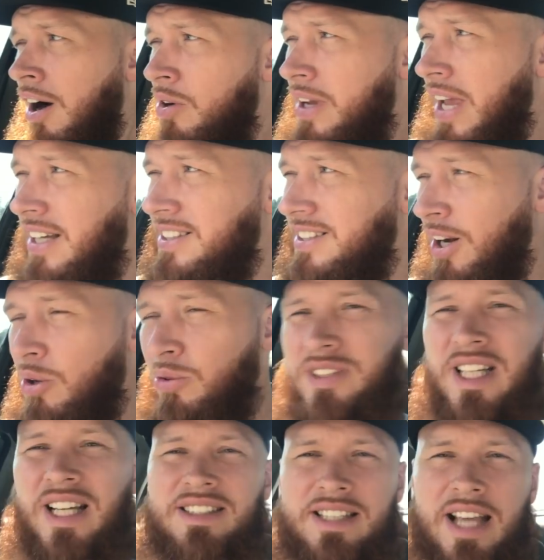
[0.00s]
Okay, so
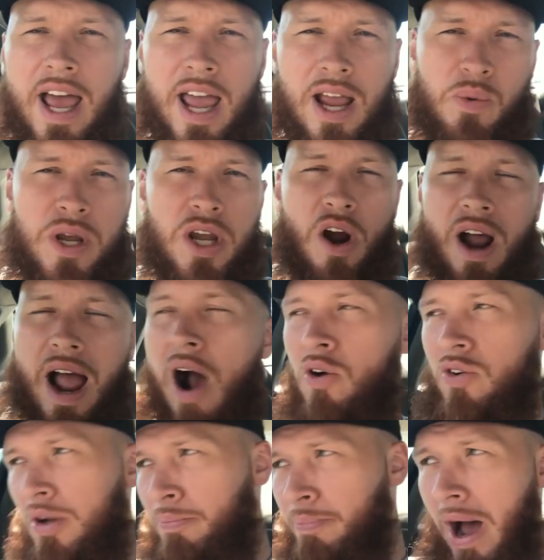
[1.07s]
today we are
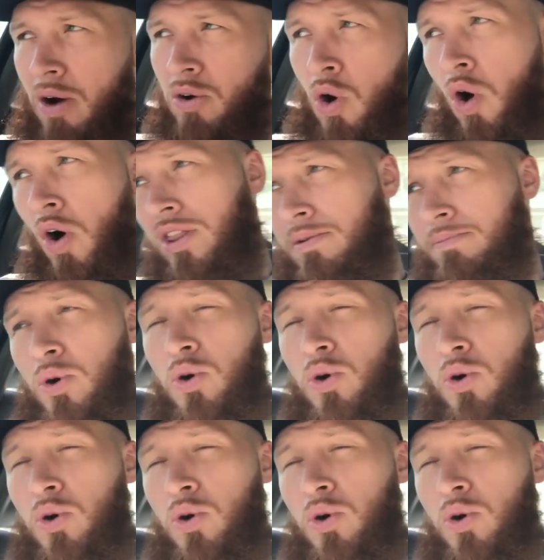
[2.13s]
out and about on the